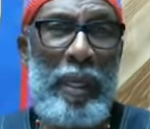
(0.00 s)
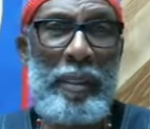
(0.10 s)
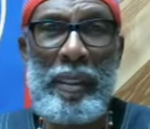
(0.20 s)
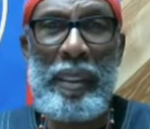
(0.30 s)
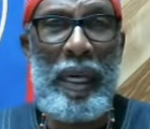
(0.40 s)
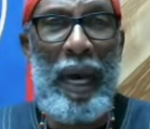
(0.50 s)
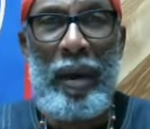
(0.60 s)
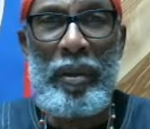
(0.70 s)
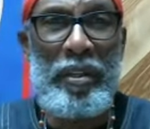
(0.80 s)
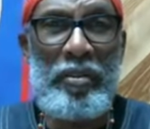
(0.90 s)
I was in the
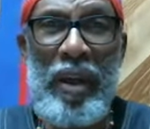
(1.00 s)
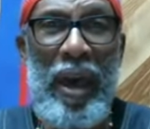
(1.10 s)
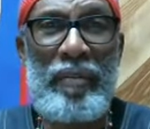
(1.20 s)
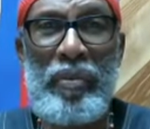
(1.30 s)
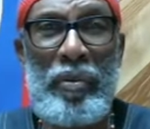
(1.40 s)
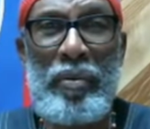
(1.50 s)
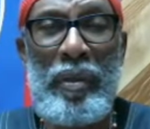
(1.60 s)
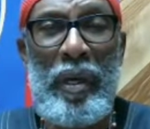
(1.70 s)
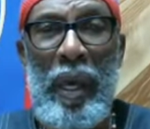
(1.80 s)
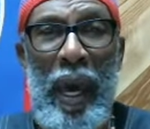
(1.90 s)
car in the drive through
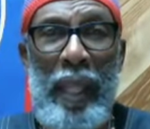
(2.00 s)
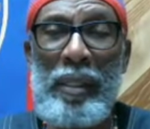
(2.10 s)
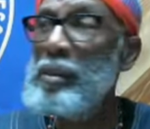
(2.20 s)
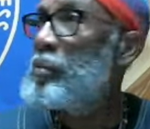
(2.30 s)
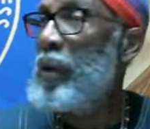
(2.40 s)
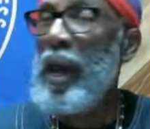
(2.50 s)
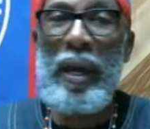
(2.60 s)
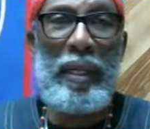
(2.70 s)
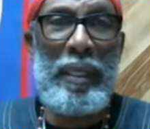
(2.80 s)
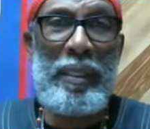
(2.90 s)
I looked
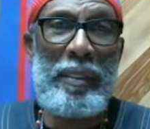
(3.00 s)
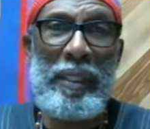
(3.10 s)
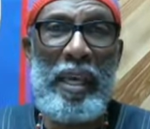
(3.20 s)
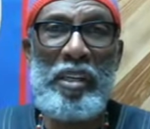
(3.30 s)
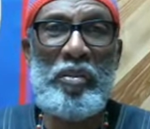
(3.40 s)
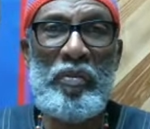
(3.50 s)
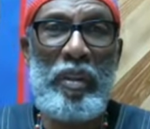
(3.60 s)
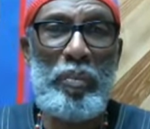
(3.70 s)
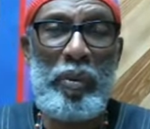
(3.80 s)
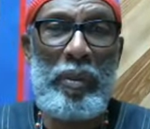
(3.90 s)
around and here's this
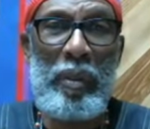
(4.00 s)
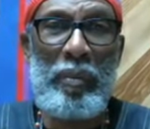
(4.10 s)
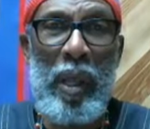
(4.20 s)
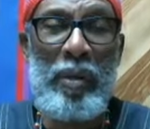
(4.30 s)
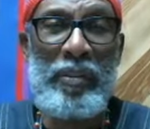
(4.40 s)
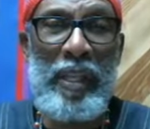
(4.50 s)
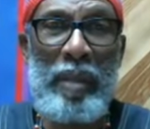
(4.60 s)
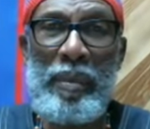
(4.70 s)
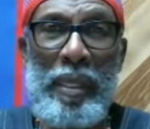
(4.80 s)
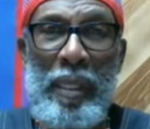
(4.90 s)
SUV pulled up
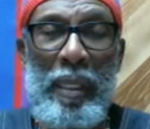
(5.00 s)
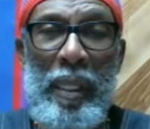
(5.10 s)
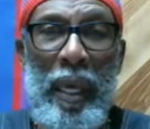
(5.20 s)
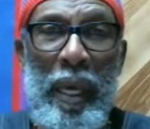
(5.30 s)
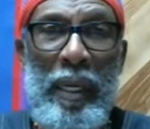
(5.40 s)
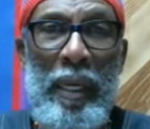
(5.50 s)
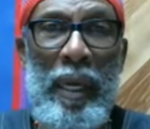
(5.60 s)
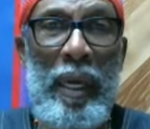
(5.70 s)
alongside me in the other lane.